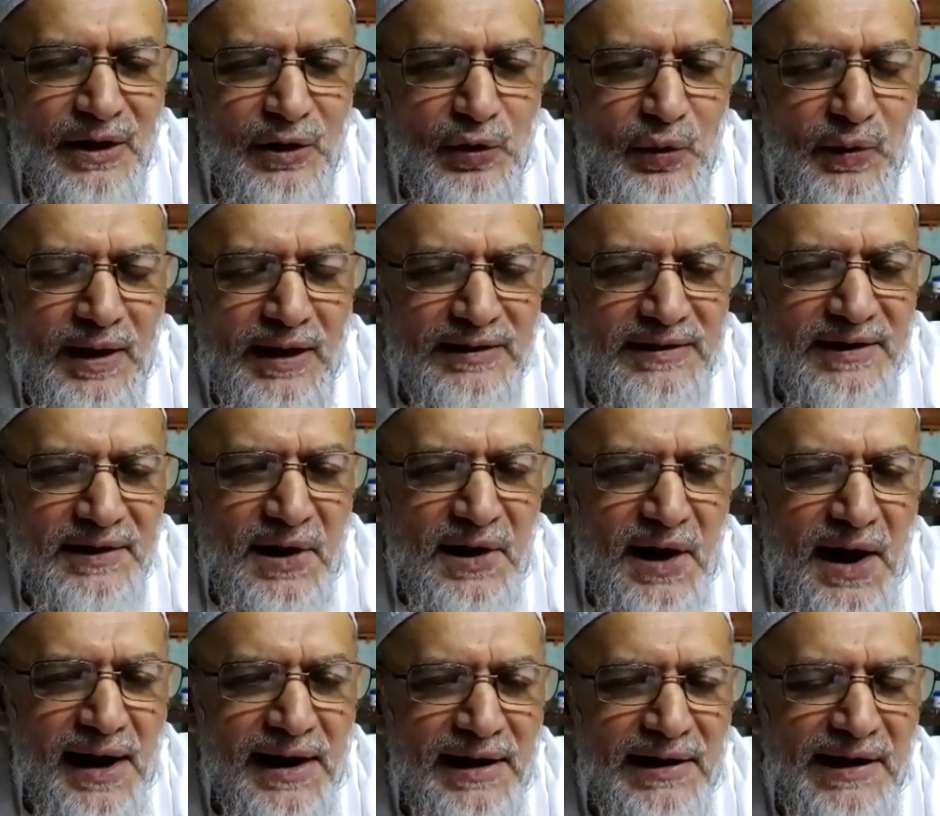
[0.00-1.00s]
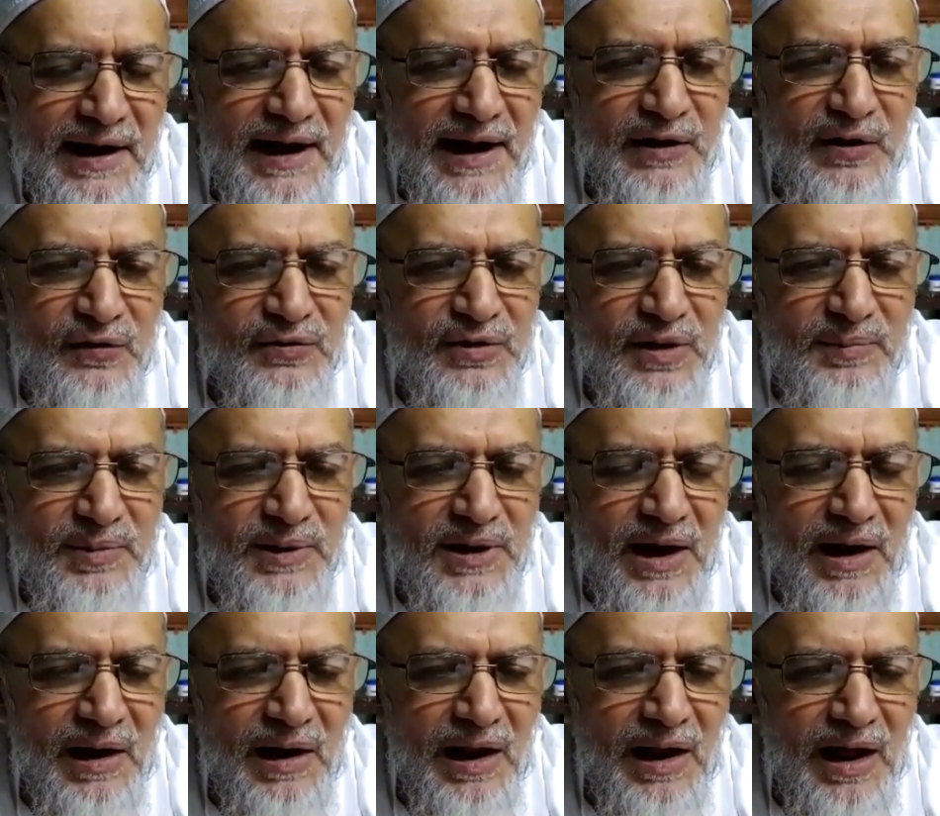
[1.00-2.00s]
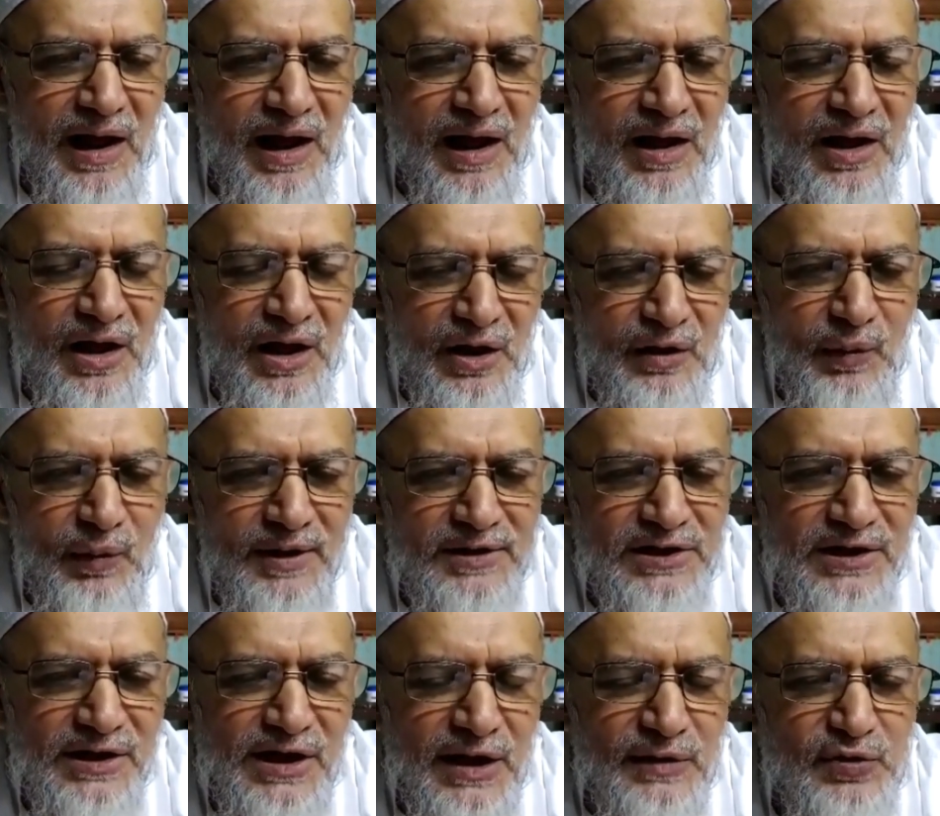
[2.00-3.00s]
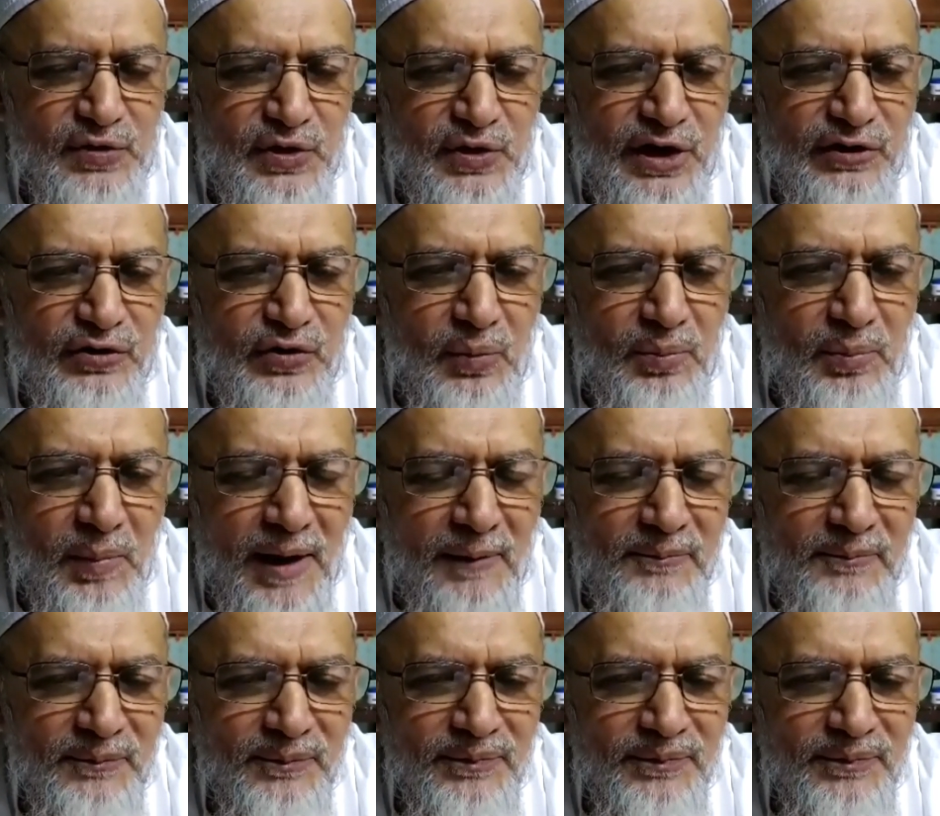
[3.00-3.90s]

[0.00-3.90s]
look at the guideline of Nabi Allah, what he gave to his ummah.